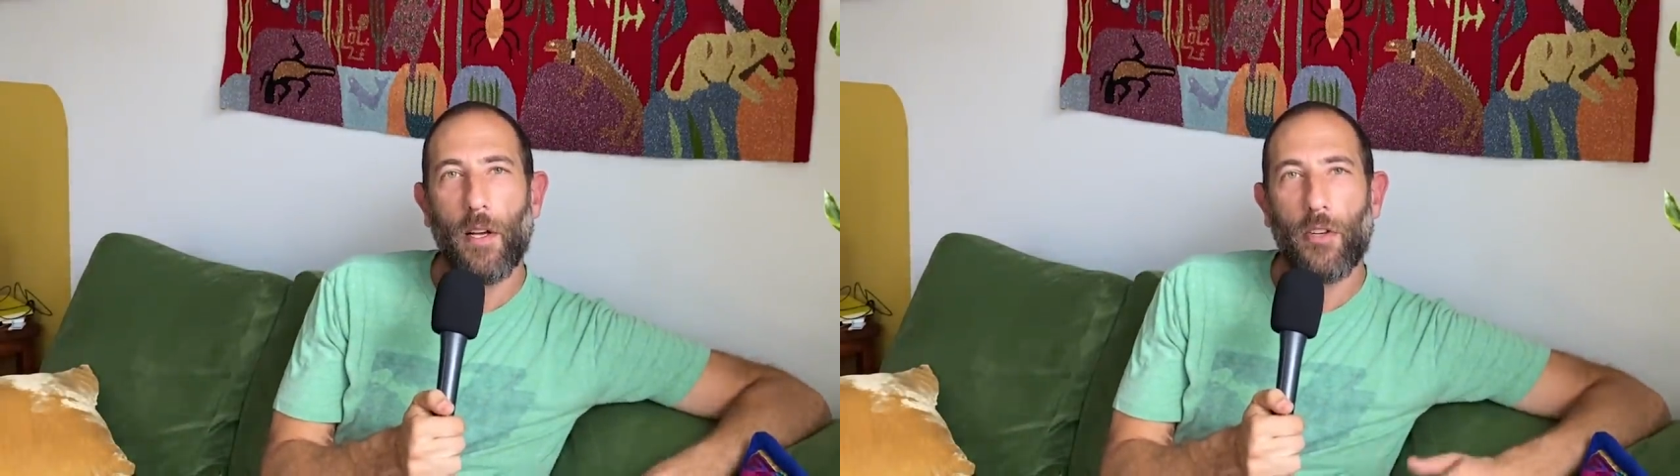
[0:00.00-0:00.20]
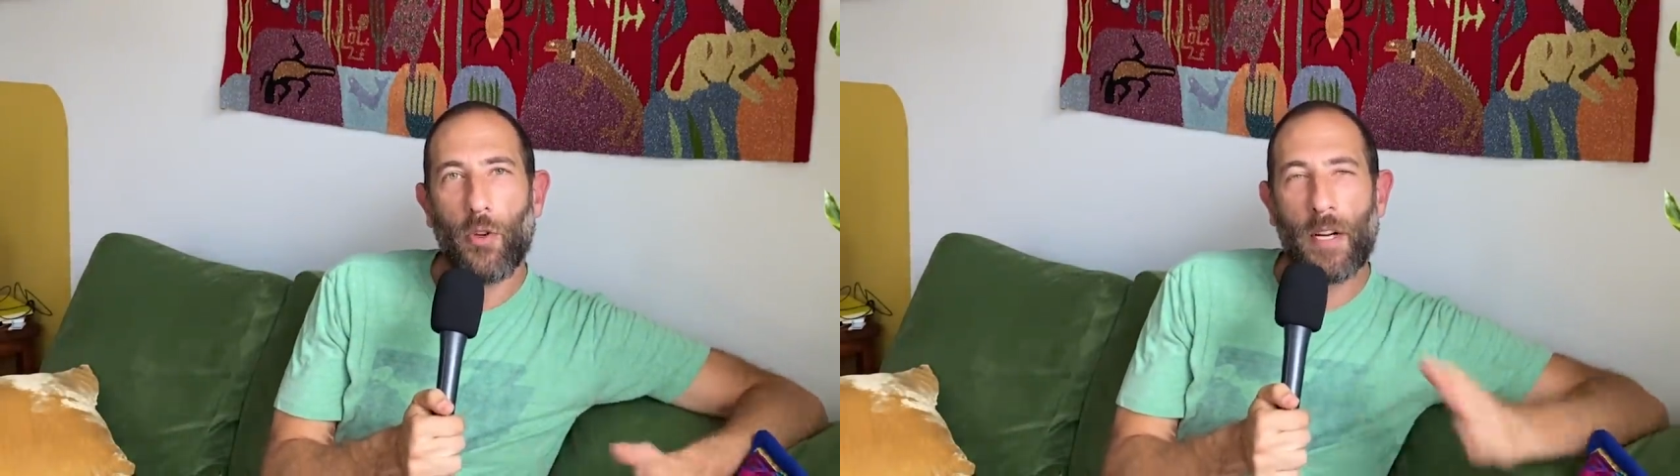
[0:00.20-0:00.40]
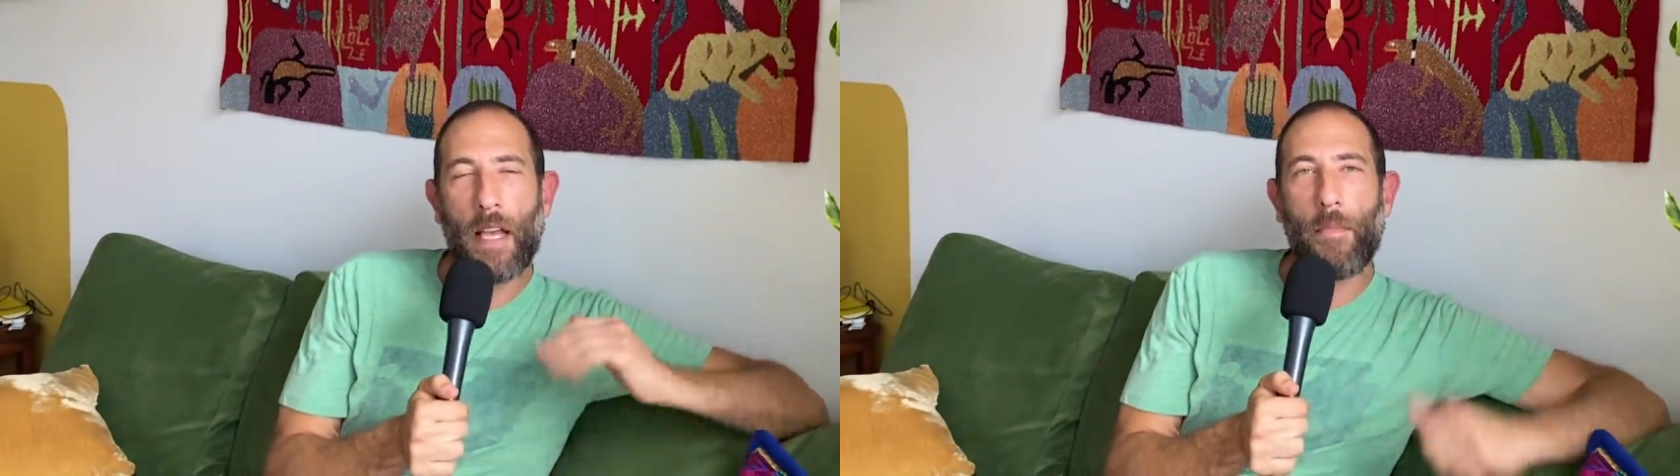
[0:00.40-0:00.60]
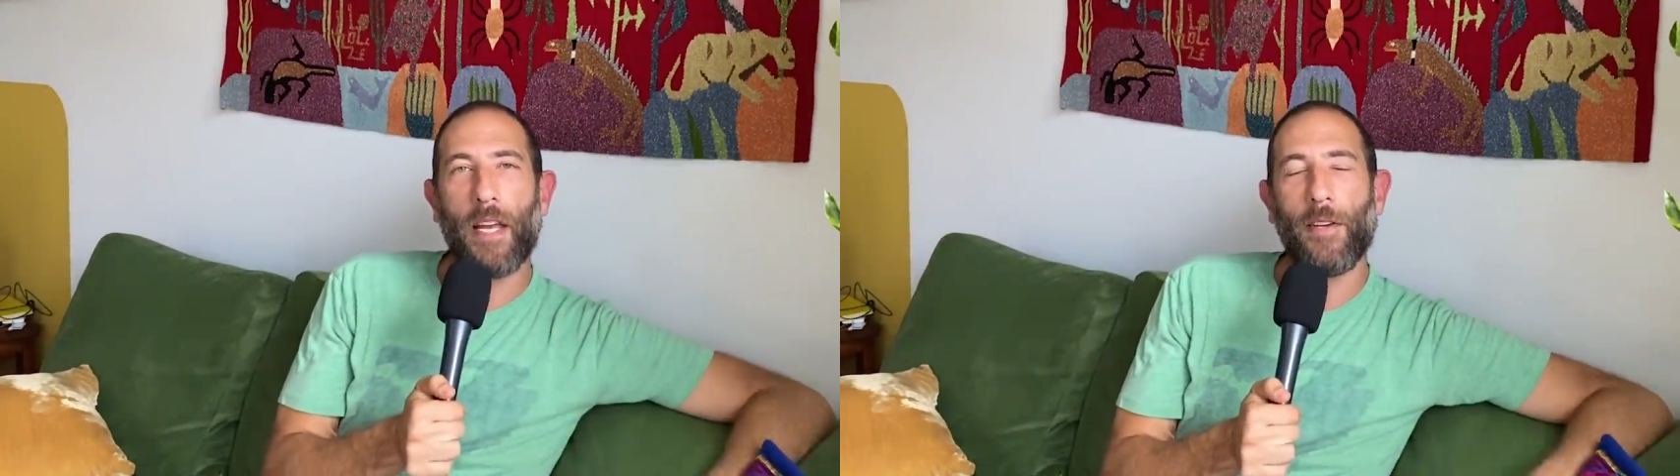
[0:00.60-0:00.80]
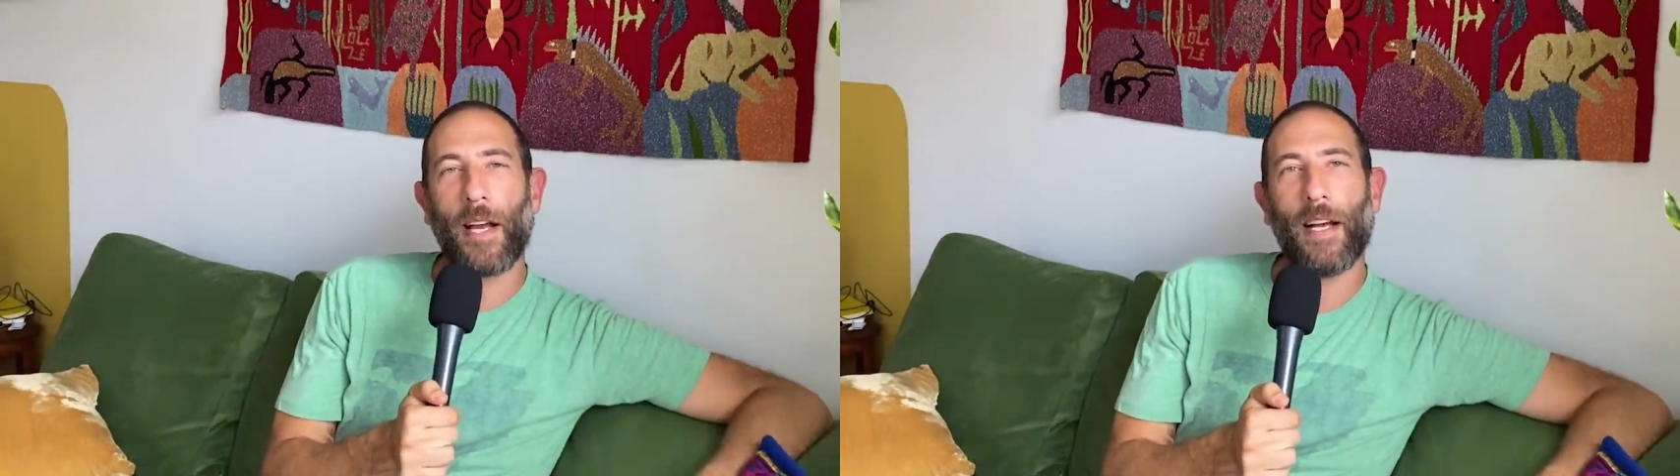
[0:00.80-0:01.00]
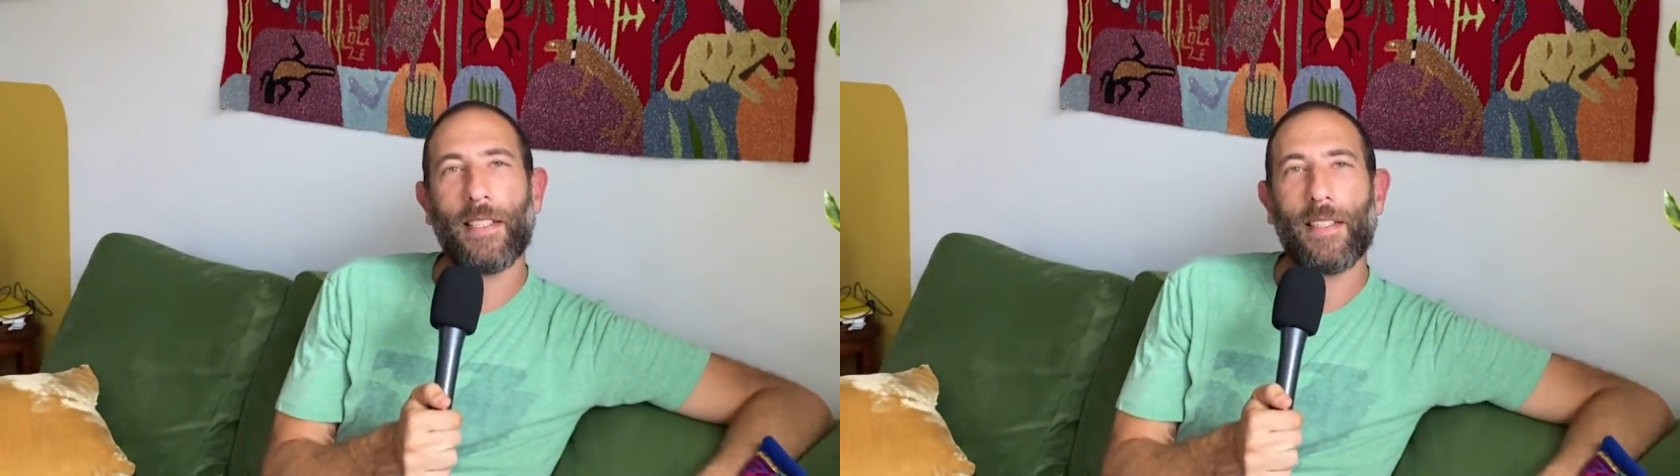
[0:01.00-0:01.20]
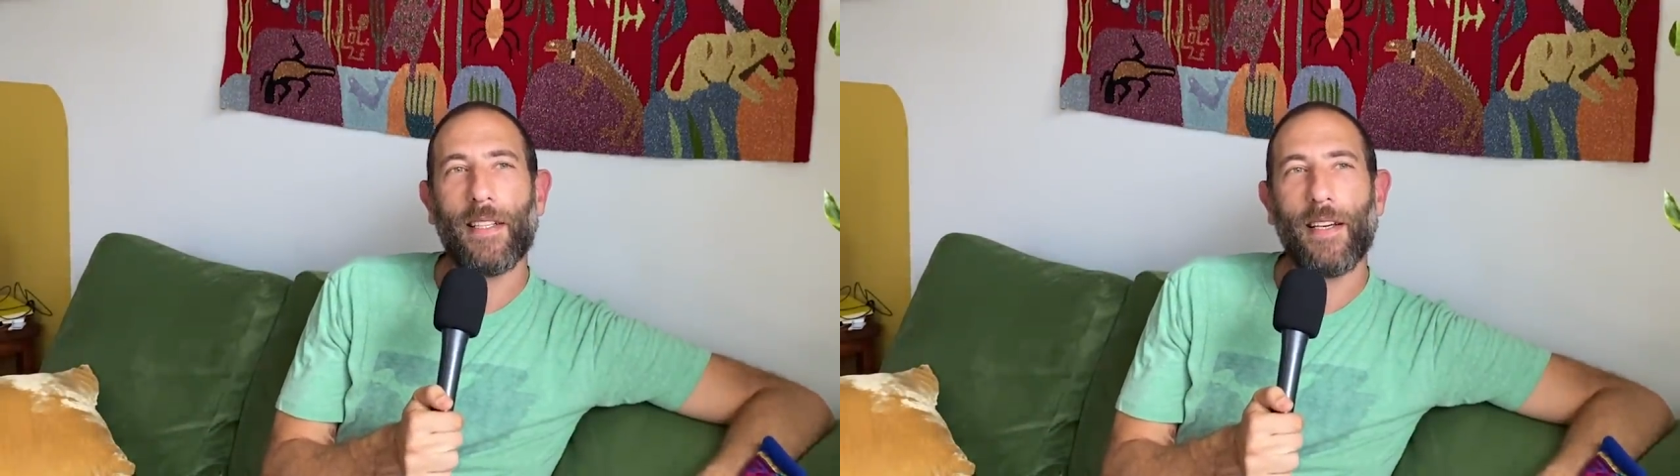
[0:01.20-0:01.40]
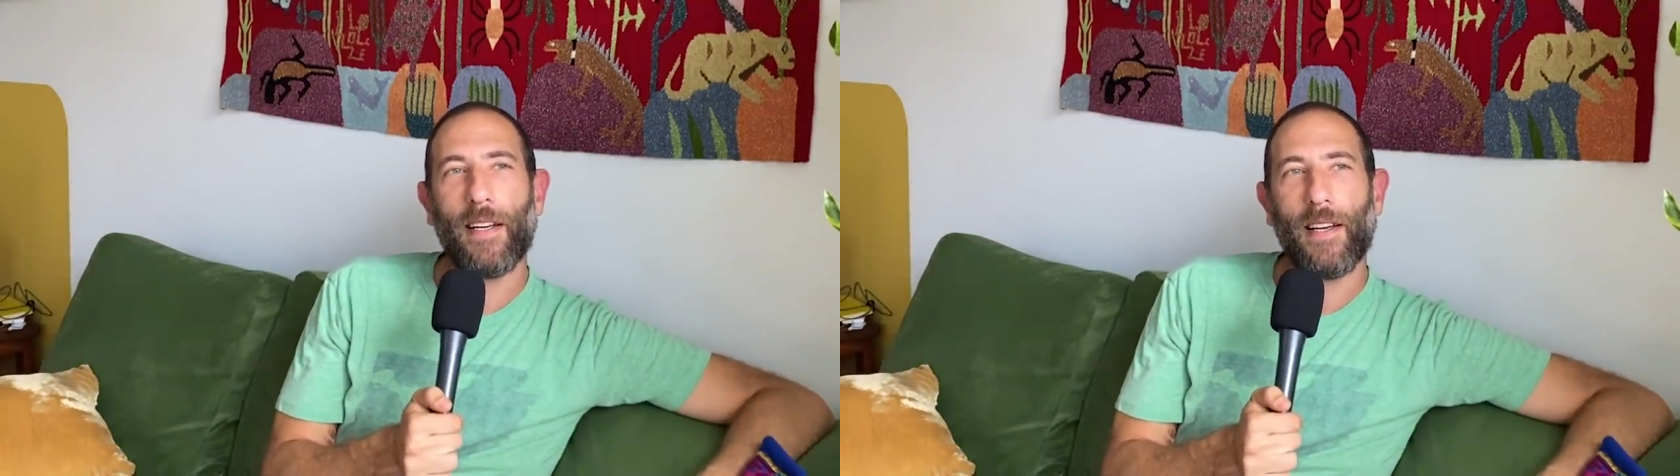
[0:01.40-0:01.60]
So what does that mean, you guys?
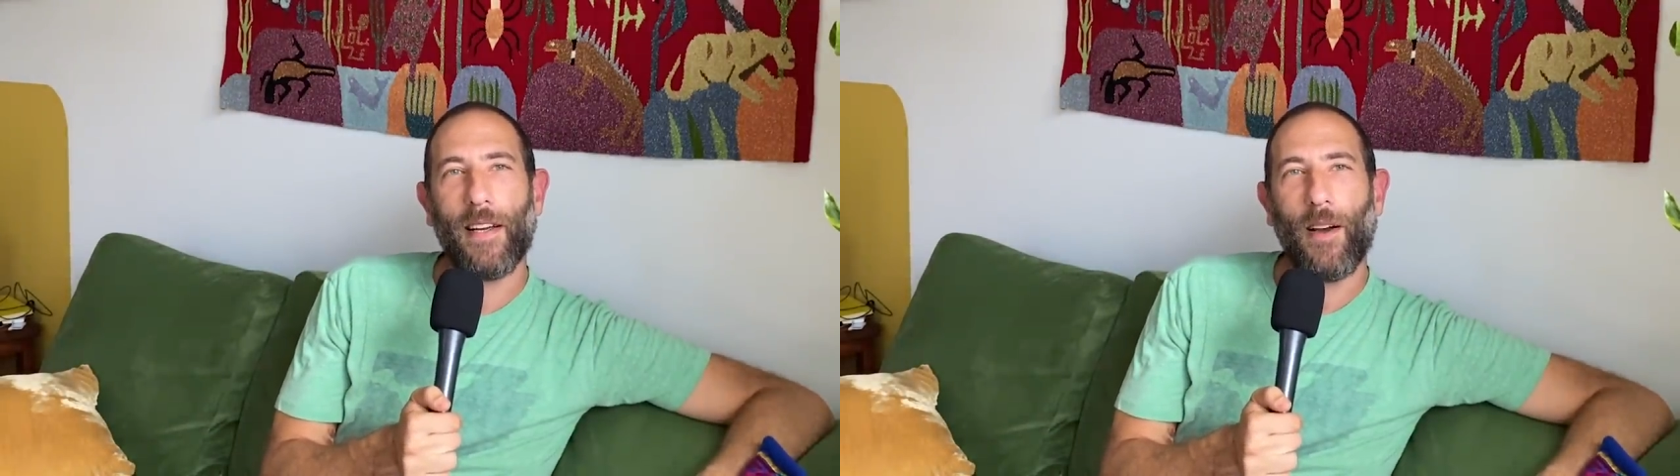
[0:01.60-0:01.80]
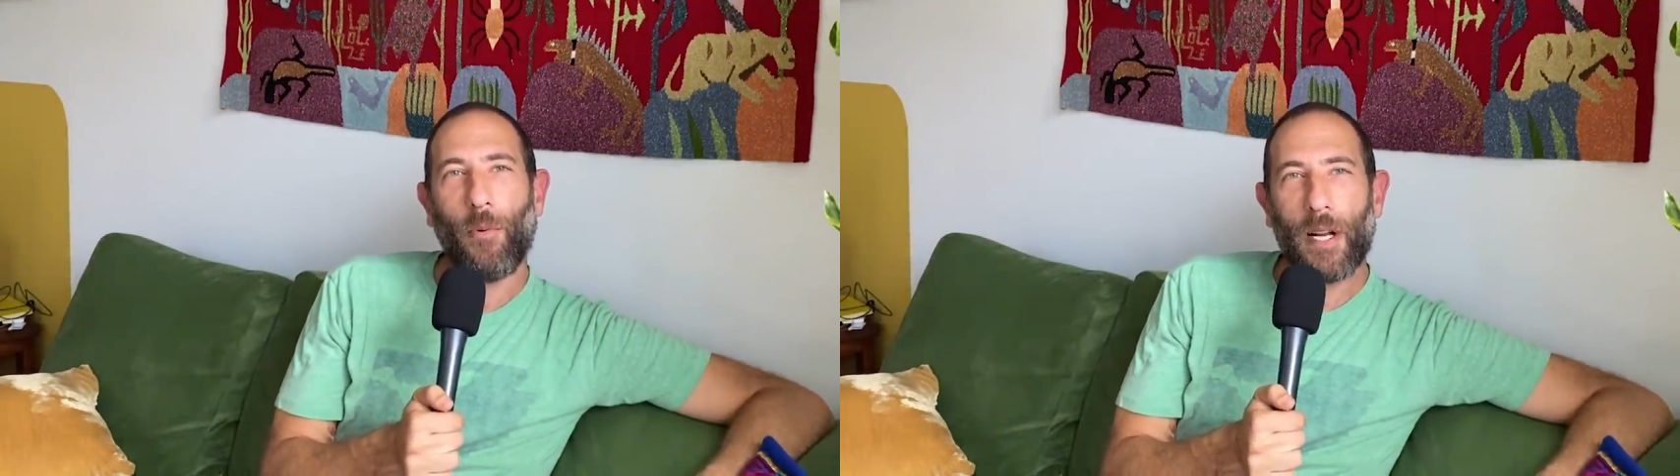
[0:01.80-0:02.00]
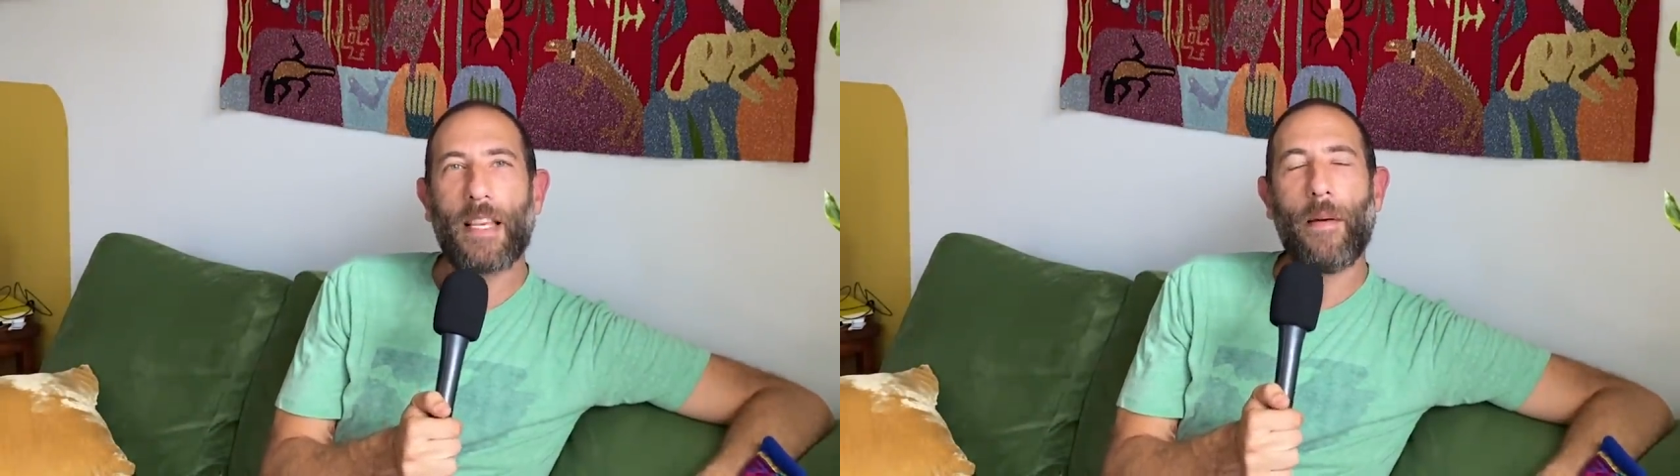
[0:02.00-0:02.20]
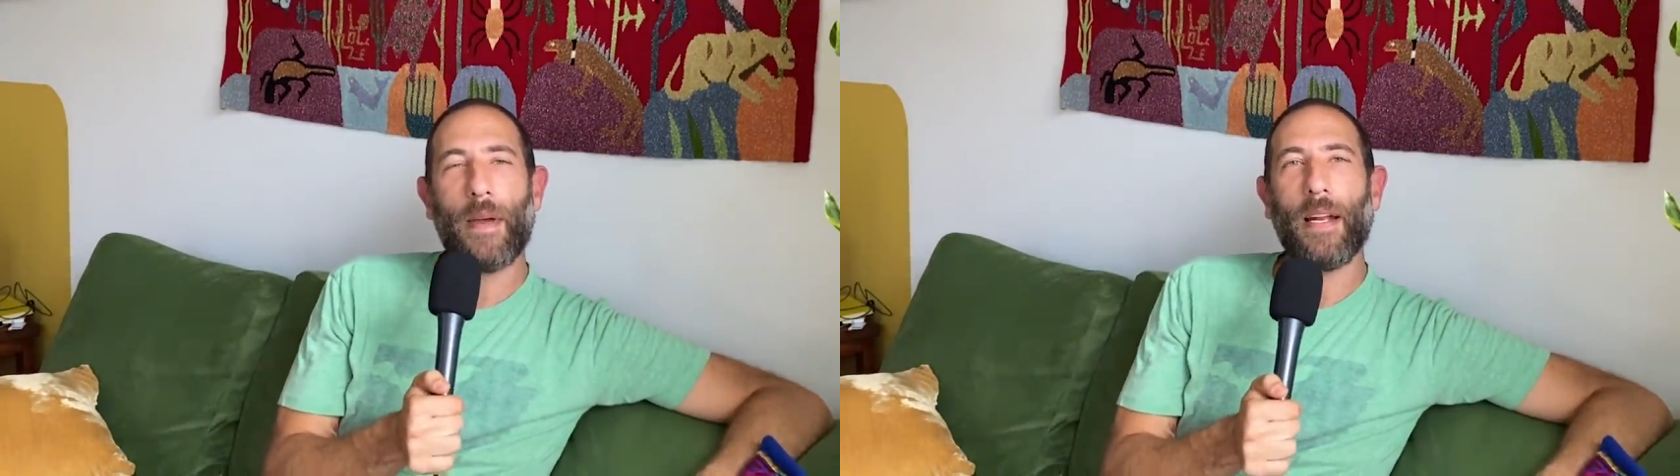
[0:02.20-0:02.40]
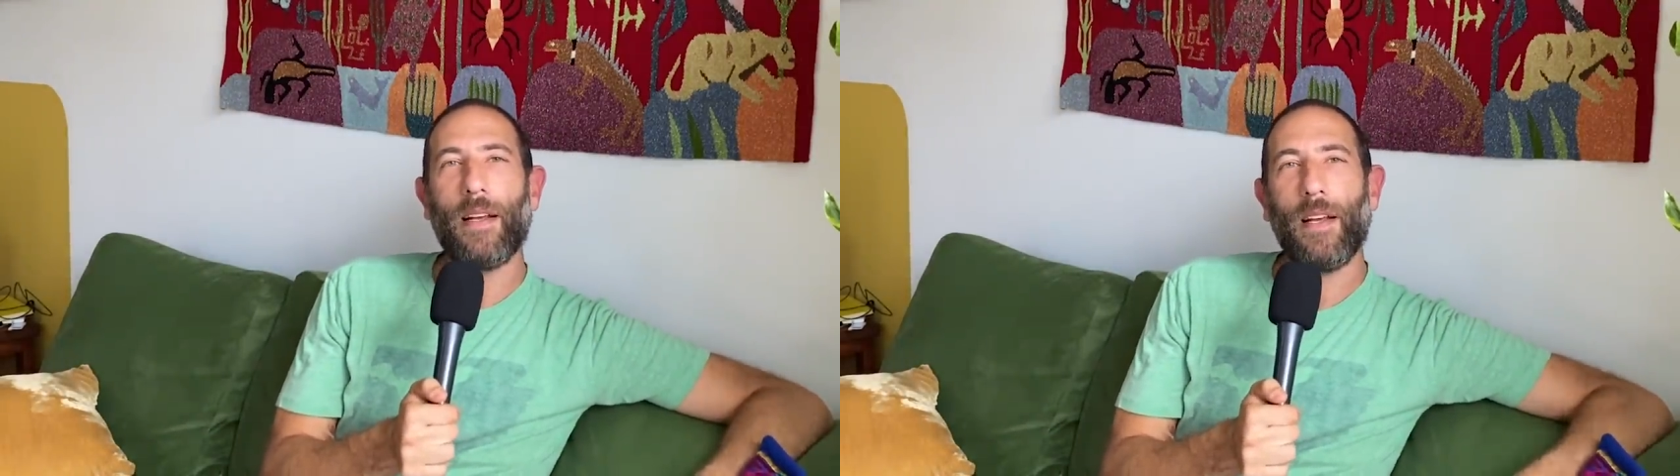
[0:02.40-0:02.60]
What does that mean?